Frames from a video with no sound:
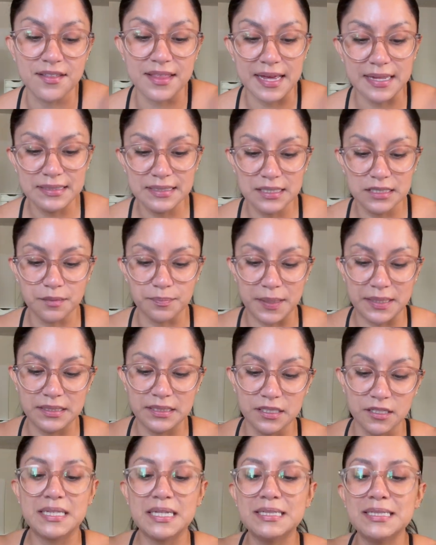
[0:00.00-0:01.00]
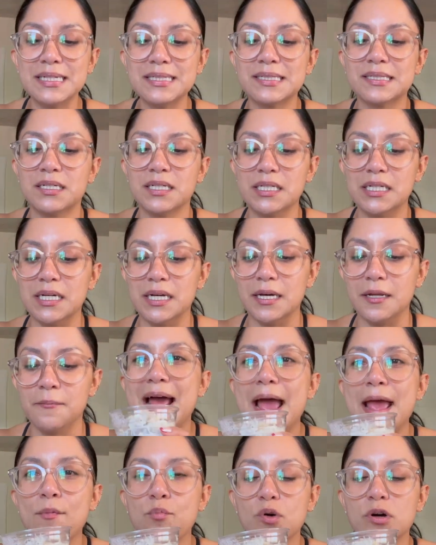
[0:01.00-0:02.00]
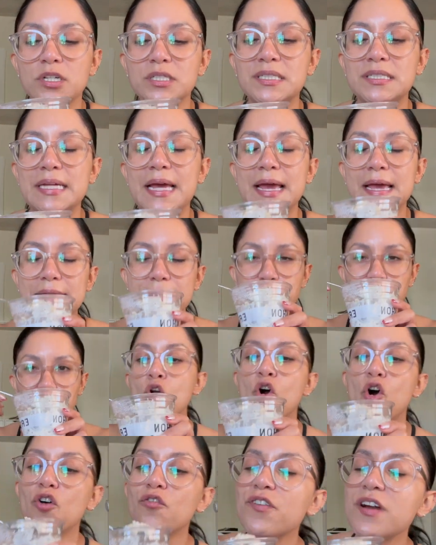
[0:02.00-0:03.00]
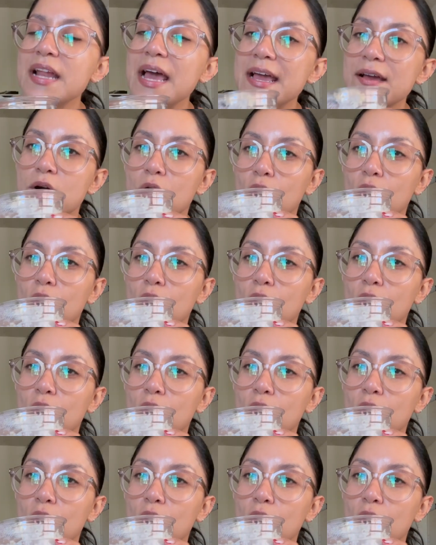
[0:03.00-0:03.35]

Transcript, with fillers: That's expensive. This is good. I will say overnight